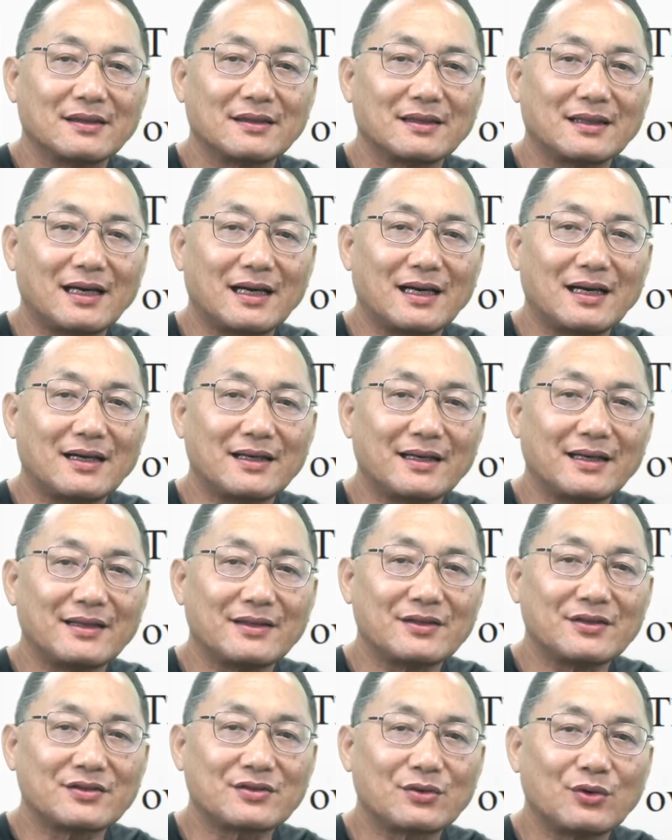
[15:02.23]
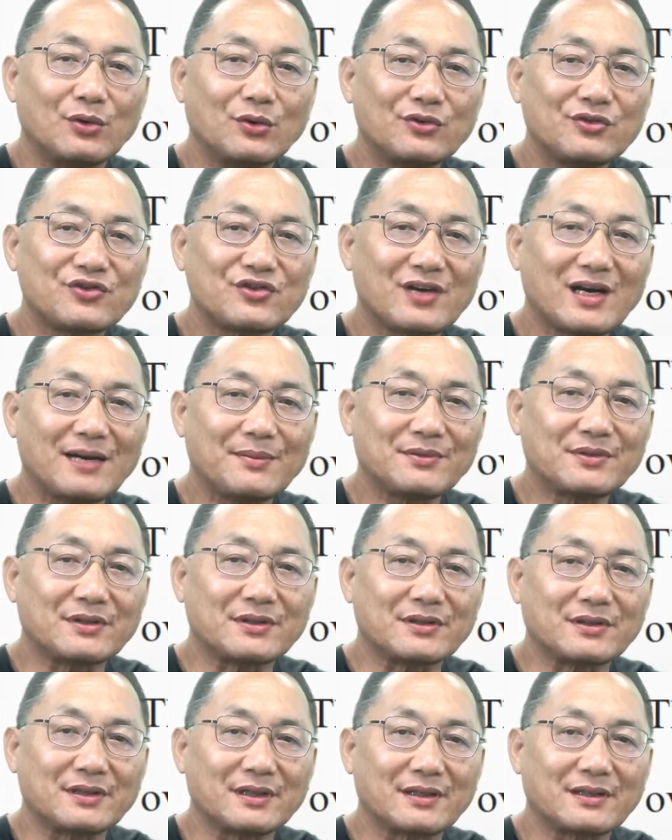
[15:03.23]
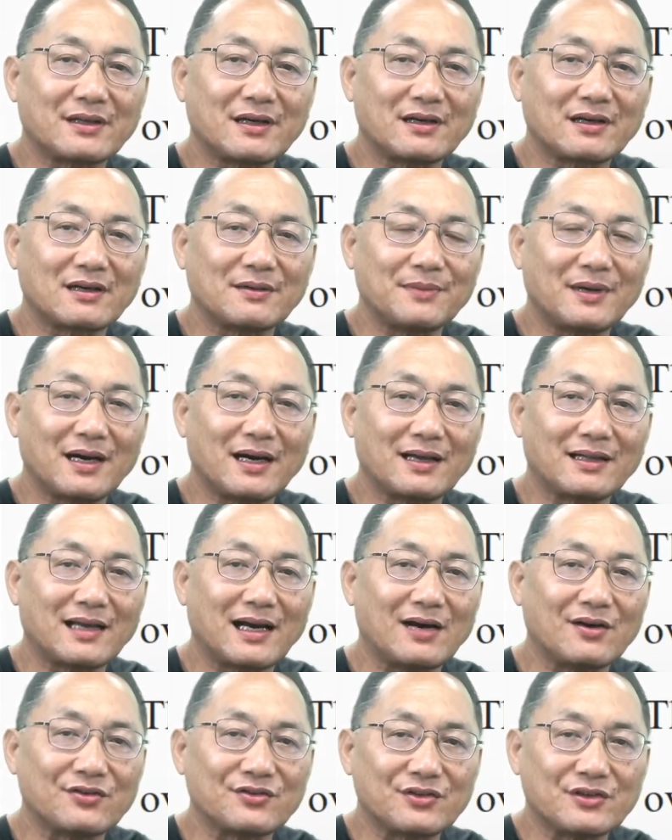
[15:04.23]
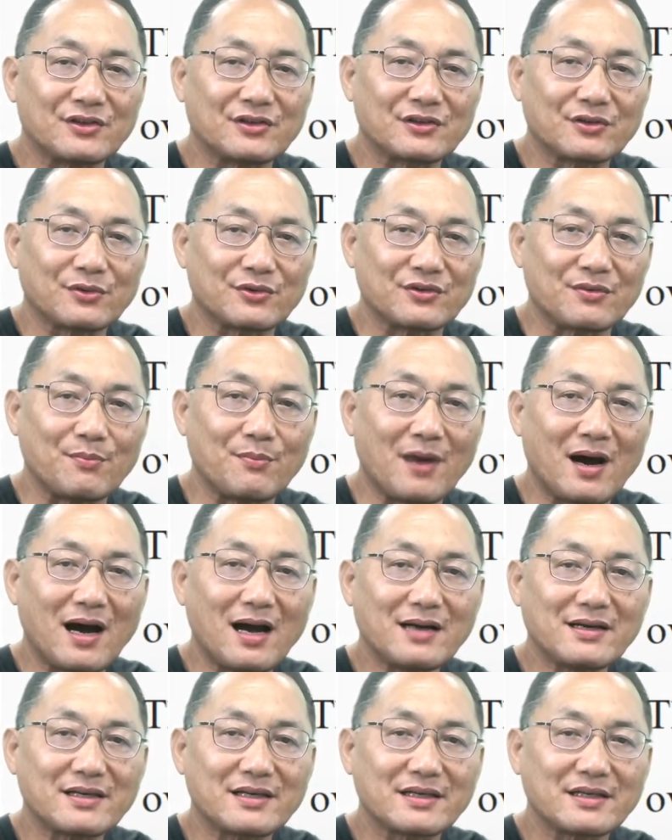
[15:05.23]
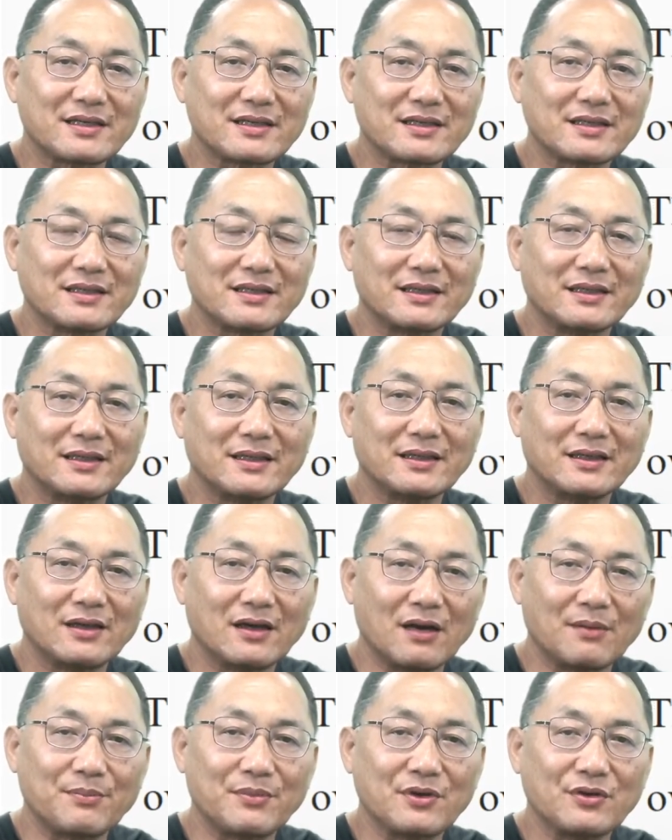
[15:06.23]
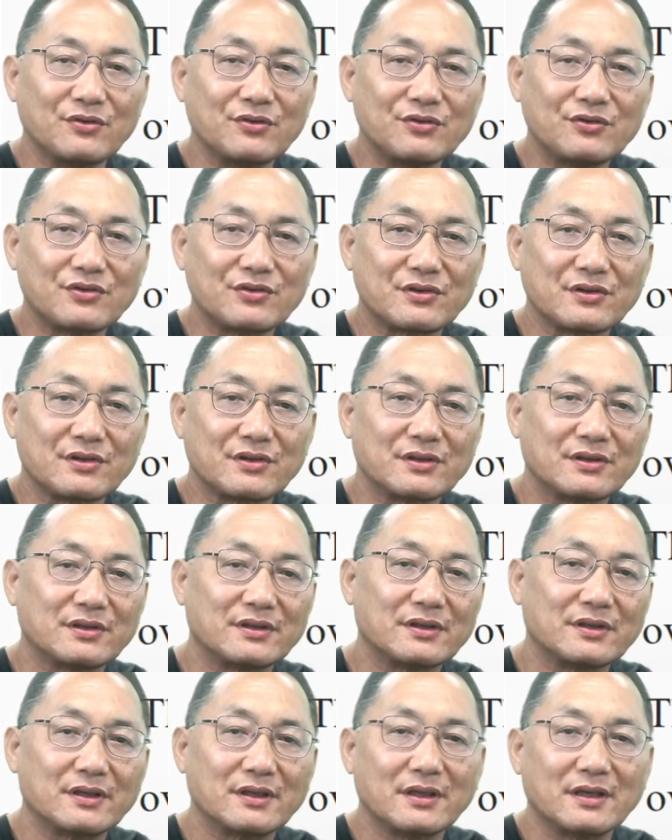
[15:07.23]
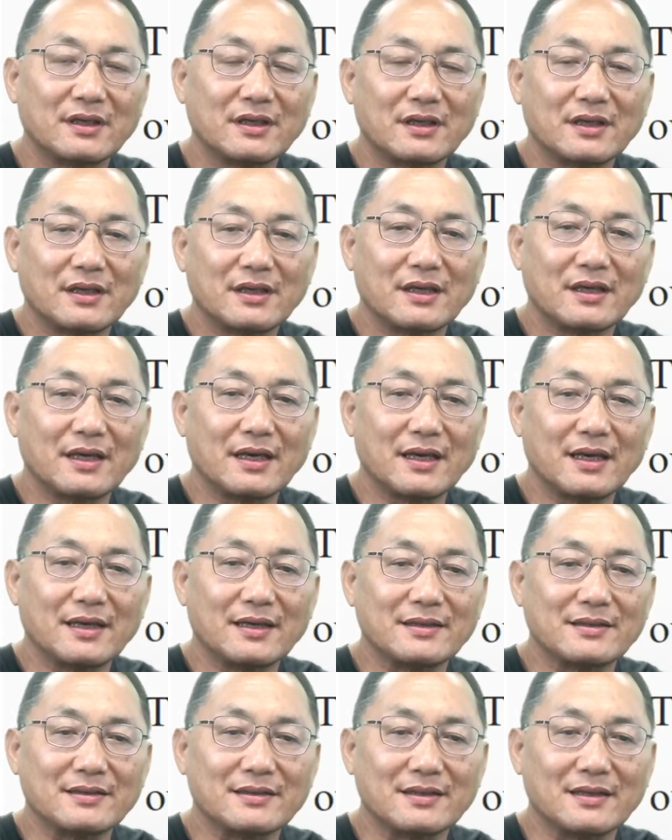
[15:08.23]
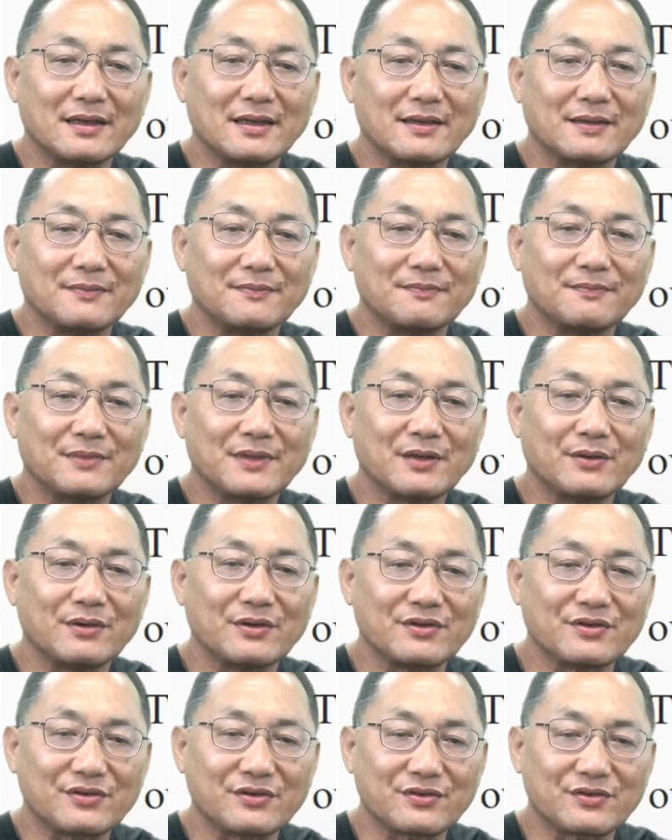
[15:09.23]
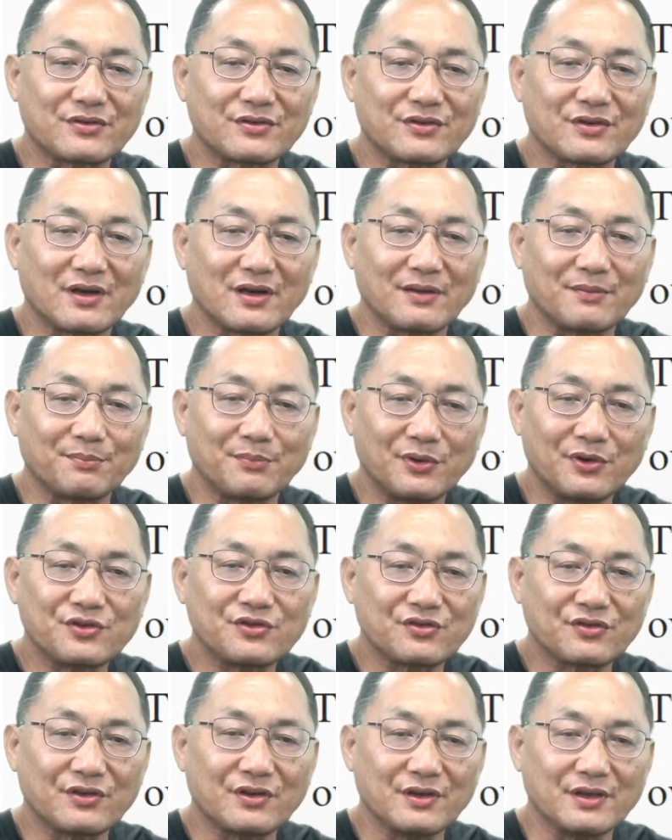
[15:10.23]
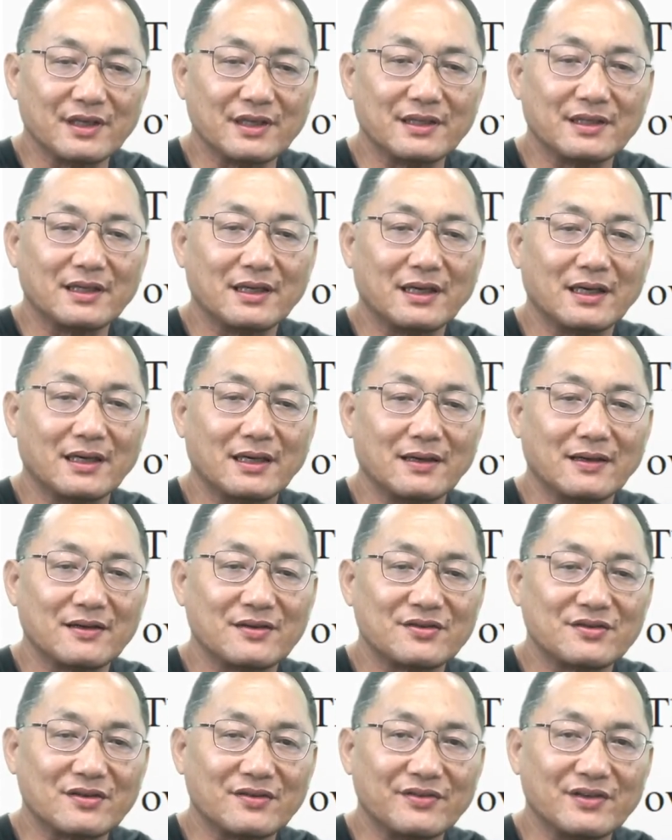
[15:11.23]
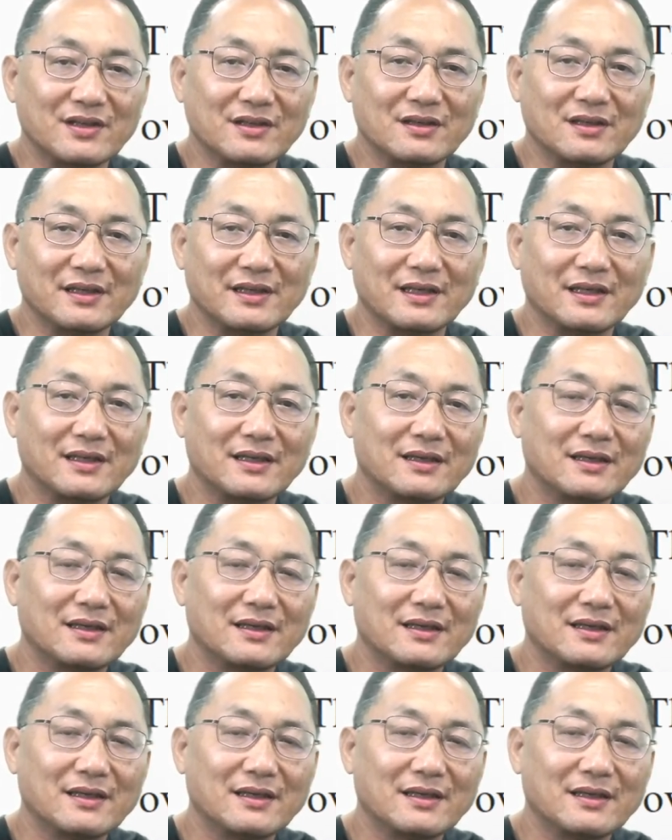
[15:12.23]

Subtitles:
Now, in this whole chapter, it talks about how Jesus was mocked, abused, and he was persecuted severely.